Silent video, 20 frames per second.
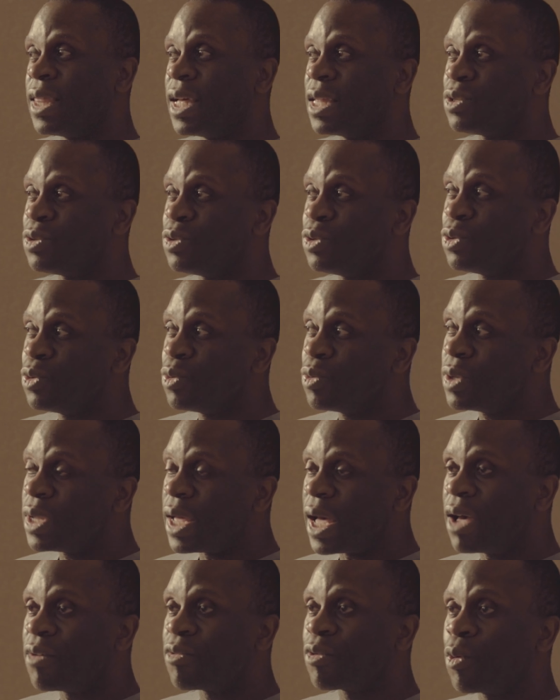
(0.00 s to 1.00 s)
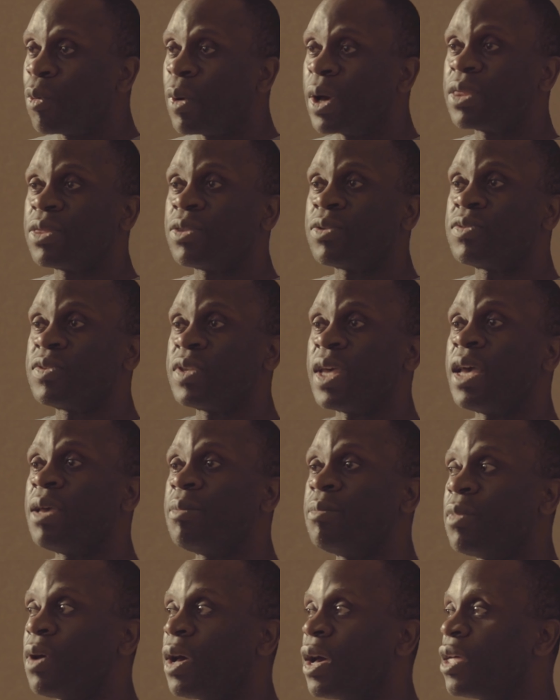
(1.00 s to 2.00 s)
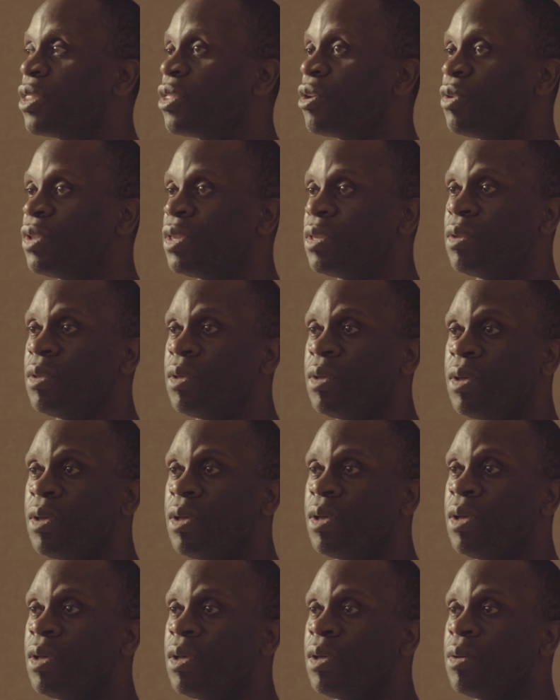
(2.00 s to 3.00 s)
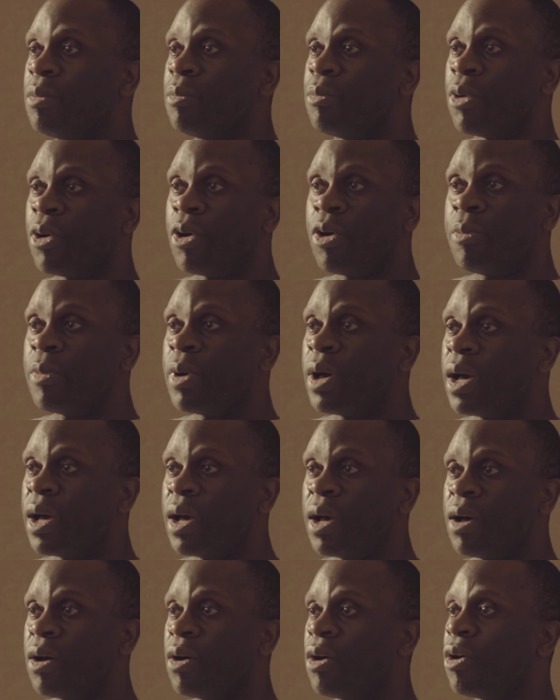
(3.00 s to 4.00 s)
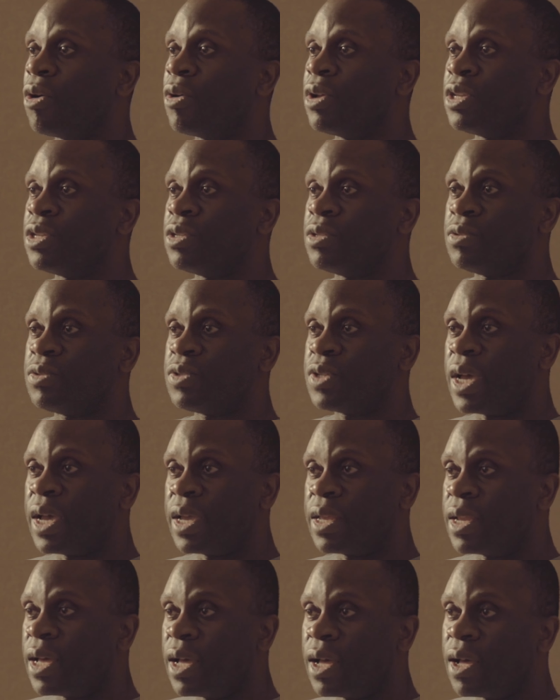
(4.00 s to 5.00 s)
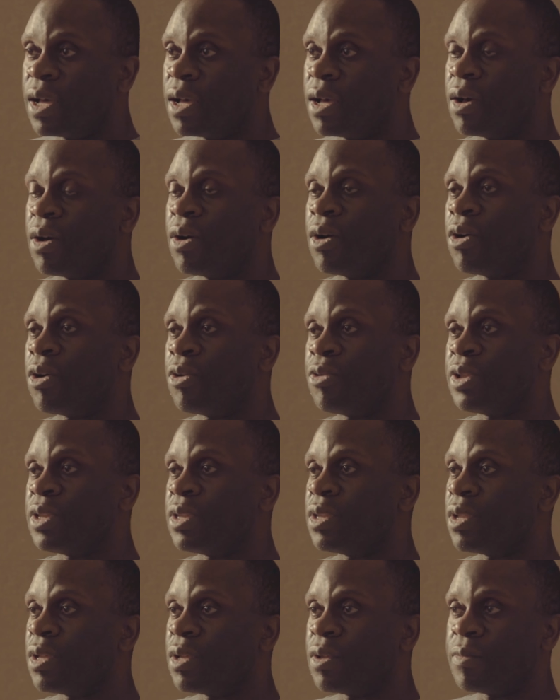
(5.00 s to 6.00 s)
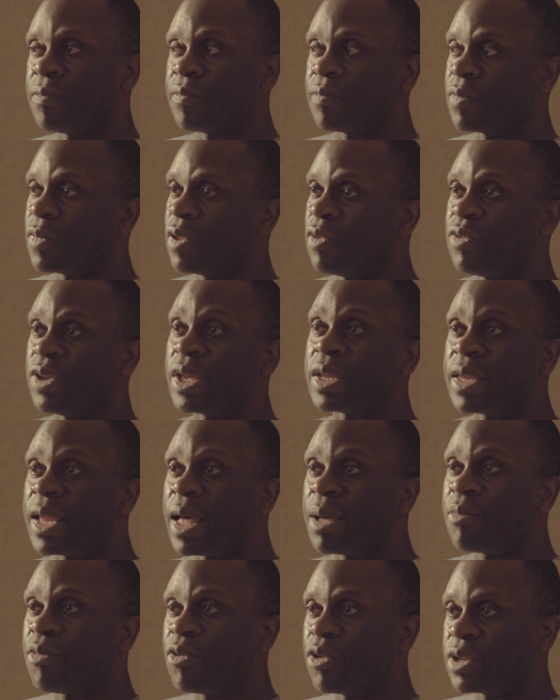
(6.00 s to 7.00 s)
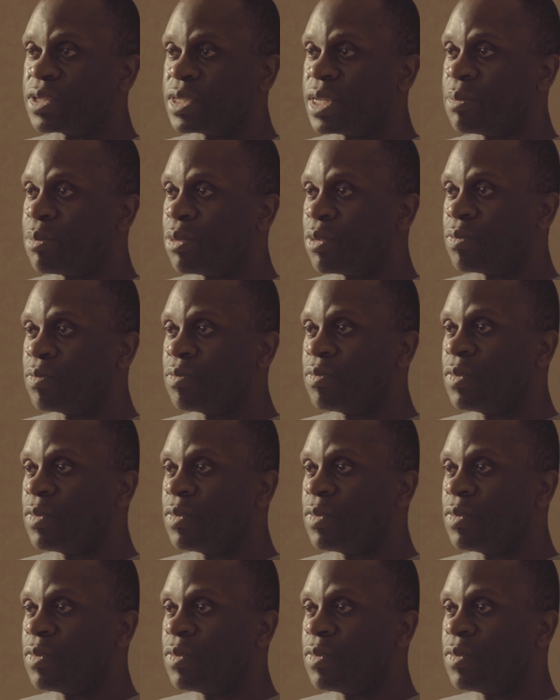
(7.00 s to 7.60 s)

that you don't have quite the same either in Burma or in China or in um, Vietnam, for example.